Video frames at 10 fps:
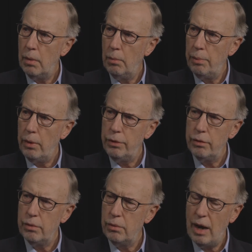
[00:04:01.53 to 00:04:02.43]
both
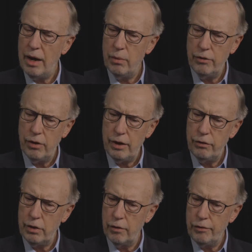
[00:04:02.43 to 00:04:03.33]
through, I would say,
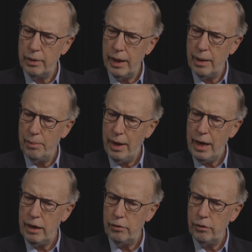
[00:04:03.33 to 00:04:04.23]
skillful
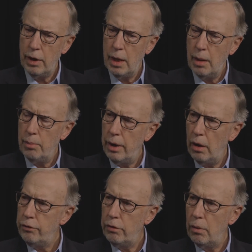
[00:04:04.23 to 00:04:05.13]
campaigns, but
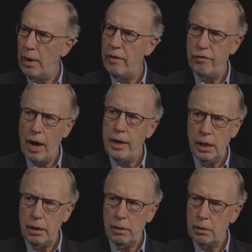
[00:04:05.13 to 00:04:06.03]
also by
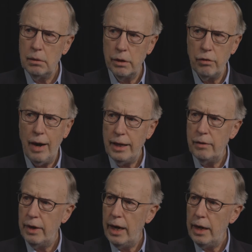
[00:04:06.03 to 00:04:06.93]
finding
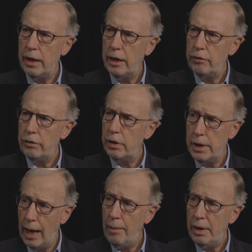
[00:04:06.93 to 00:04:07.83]
attractive candidates to
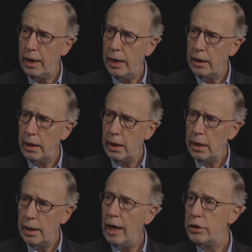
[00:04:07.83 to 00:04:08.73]
dominate,
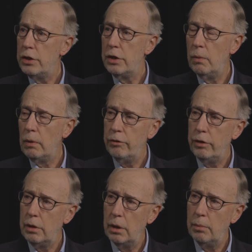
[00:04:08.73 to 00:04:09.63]
not just in
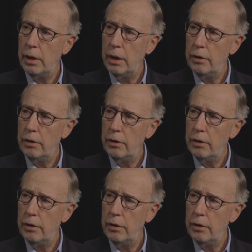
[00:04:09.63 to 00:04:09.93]
Washington, but in the